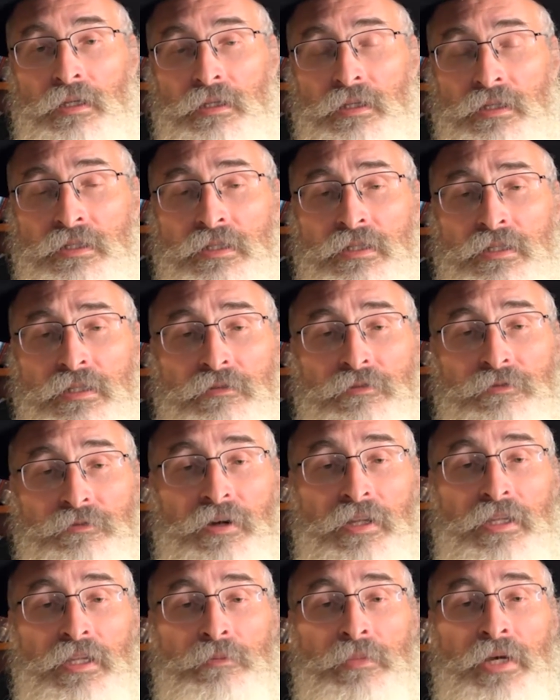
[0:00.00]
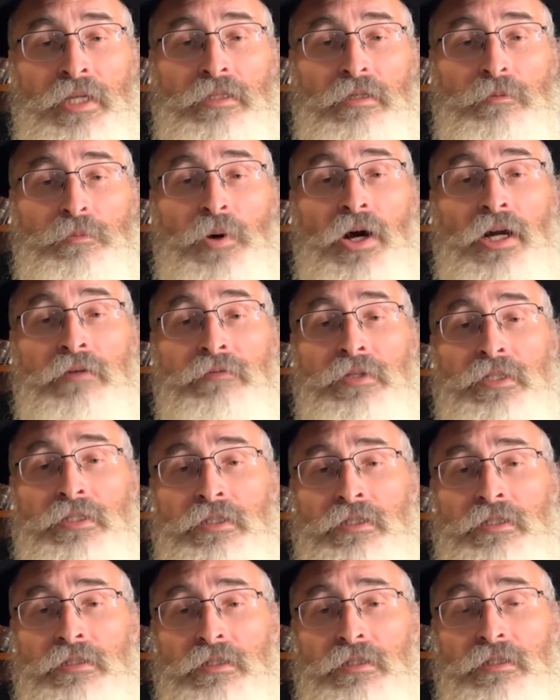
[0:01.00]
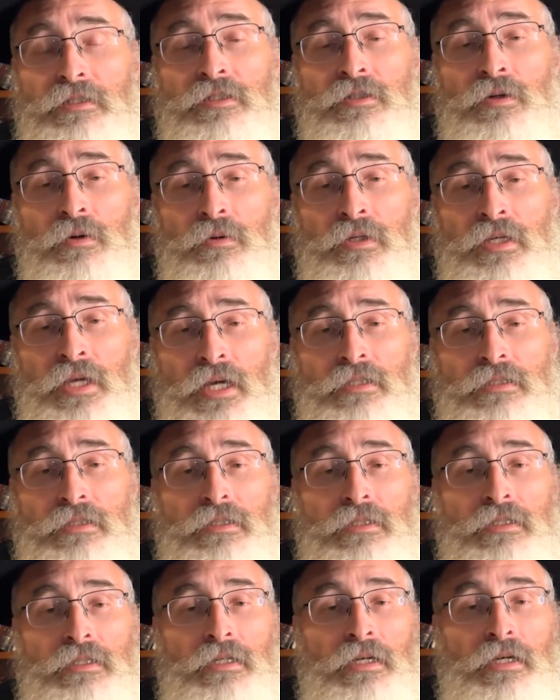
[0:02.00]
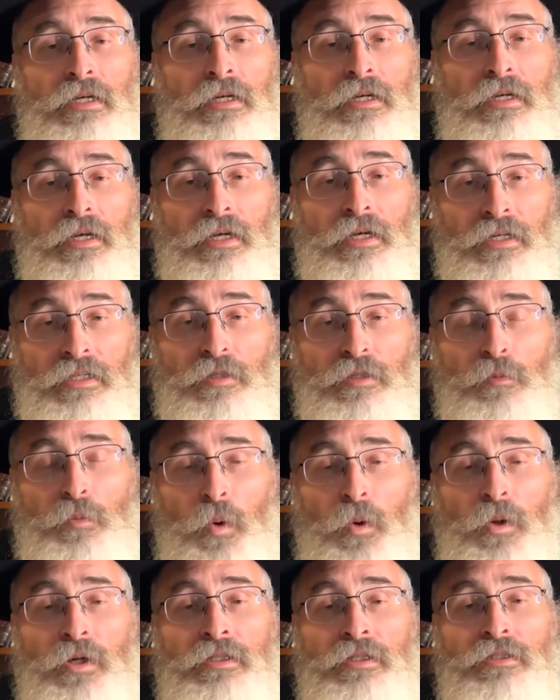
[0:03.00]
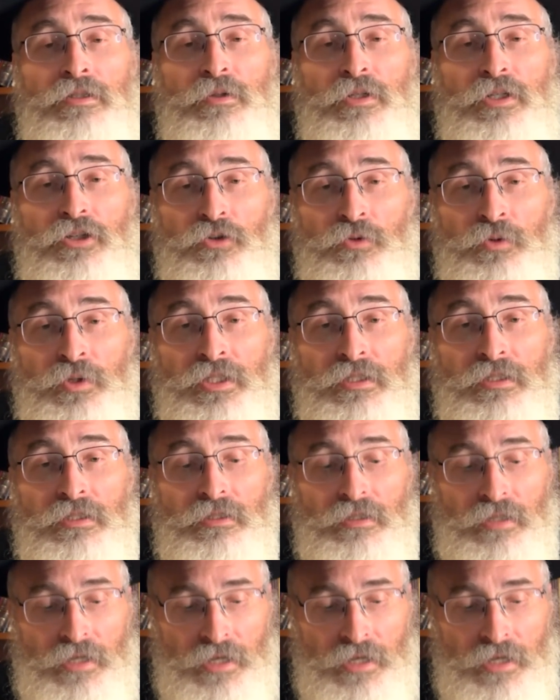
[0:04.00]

This is the fundamental part of existence. So, yes, it is important to increase